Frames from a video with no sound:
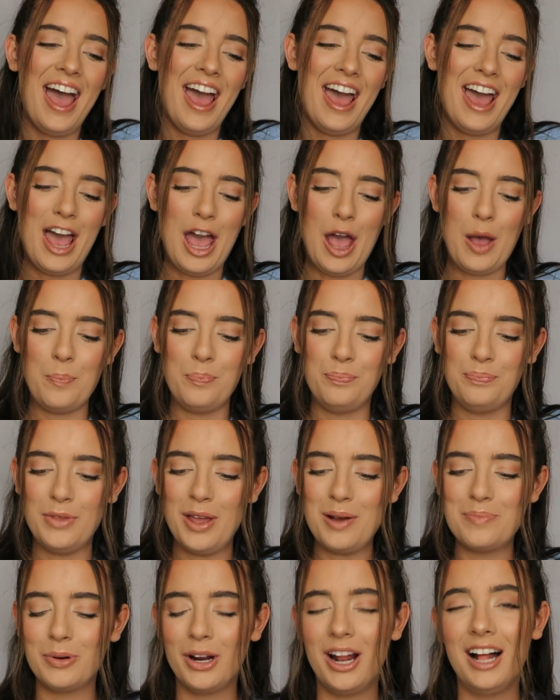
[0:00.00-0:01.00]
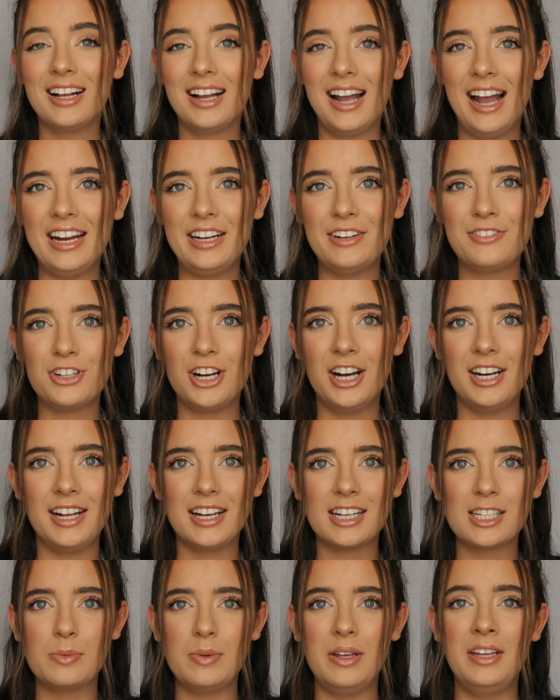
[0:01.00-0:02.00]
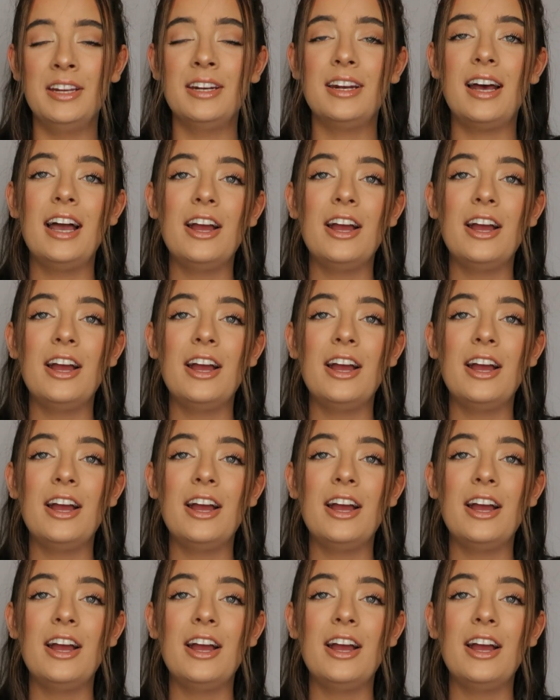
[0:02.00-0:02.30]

but I'll kind of try to explain it.